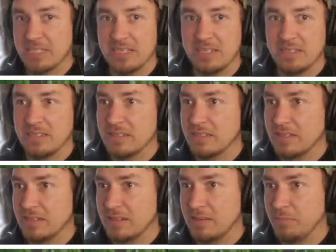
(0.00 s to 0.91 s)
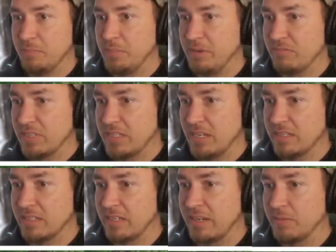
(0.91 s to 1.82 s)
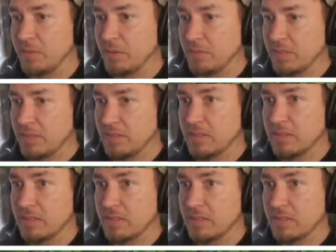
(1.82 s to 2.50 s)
makes it a bit redundant at the moment.